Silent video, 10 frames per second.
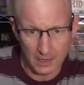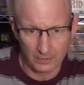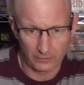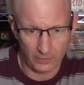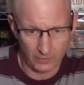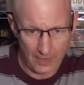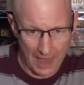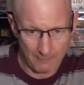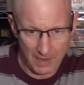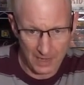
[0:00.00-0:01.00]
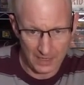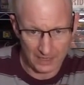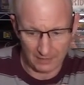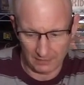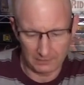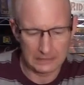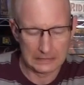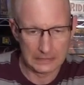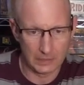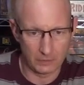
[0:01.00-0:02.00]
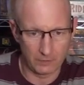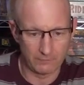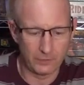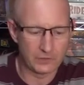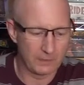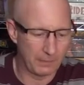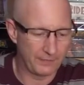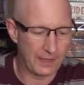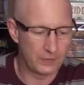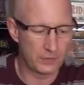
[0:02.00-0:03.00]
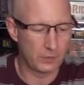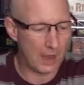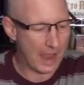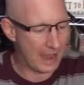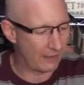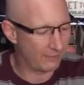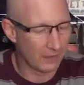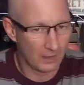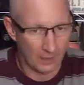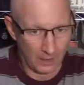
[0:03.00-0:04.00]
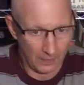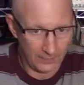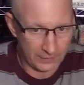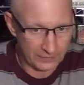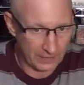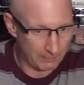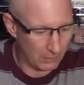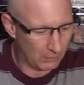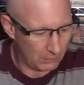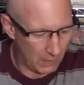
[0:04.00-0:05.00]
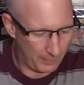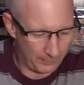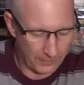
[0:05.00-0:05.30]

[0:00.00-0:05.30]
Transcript: So that may get a little confusing, but they do have their symbol up on the